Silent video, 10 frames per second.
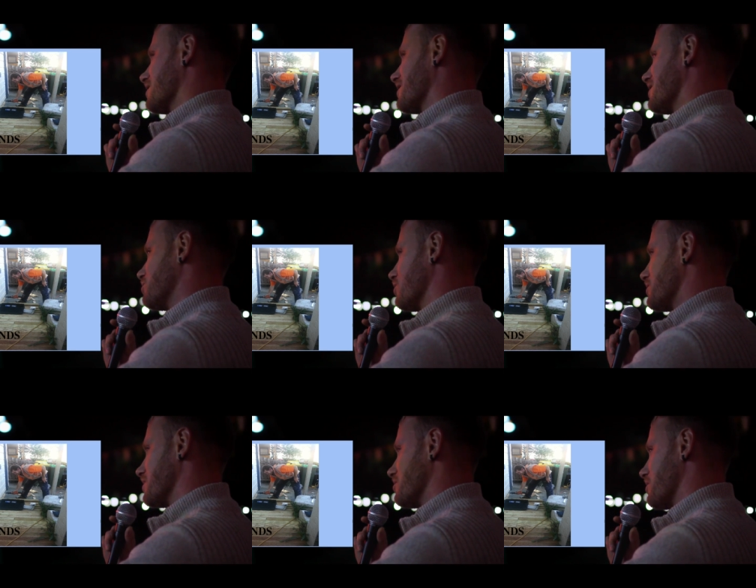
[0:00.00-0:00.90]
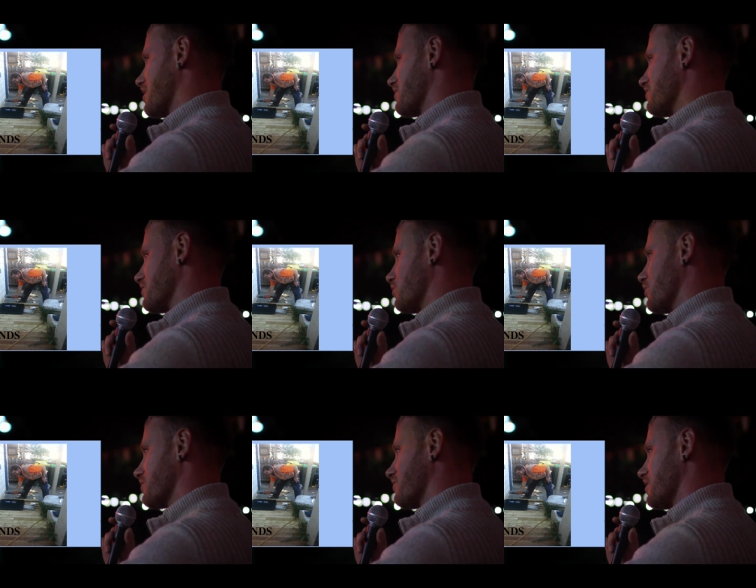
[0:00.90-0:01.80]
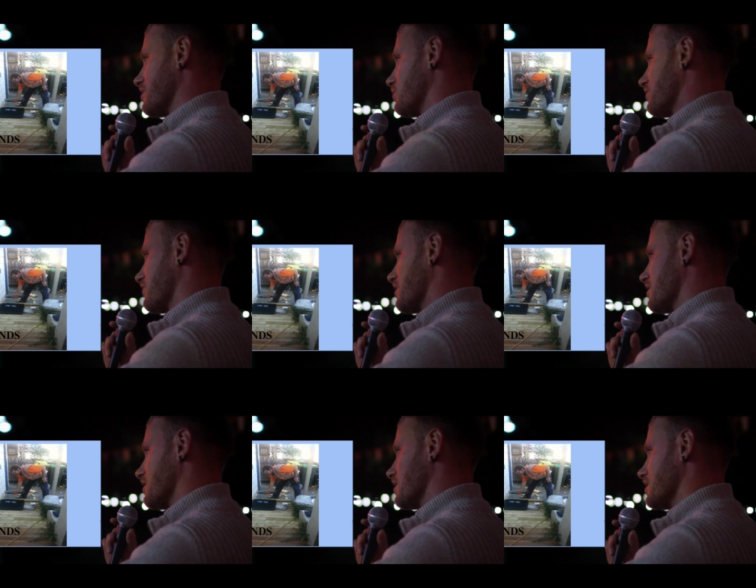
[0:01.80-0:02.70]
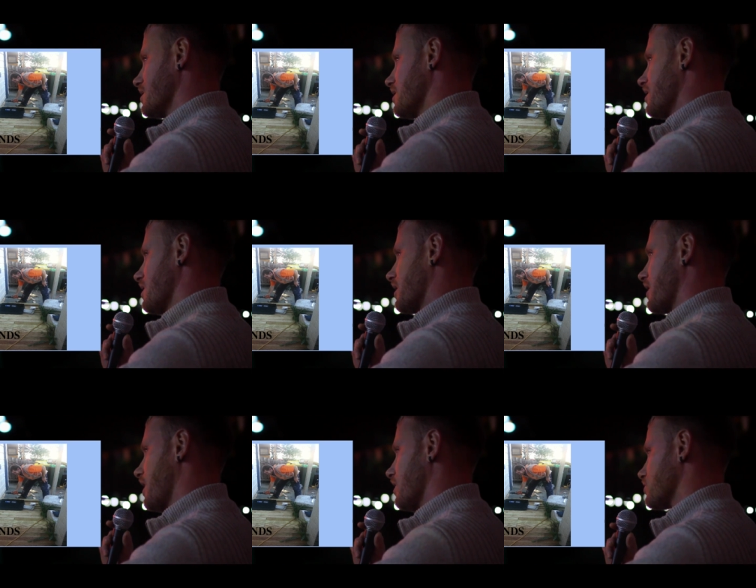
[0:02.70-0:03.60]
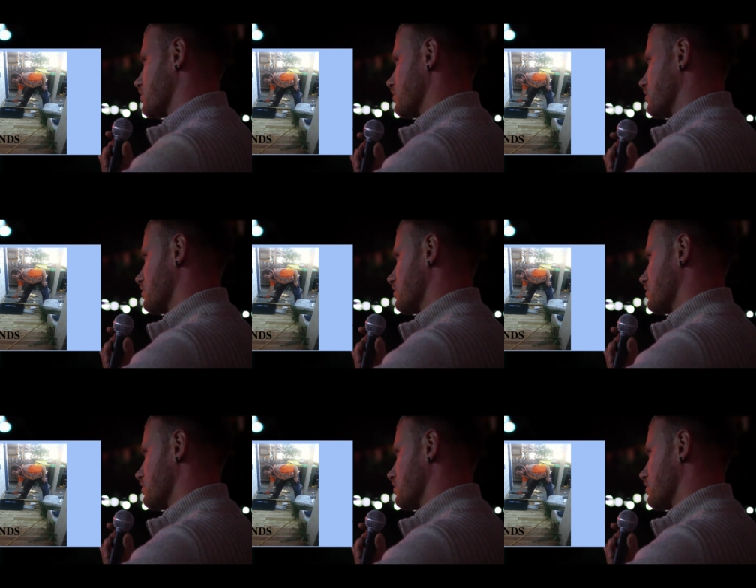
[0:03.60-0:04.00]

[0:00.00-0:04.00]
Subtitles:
he put me in the back of the work van, and we found a couch on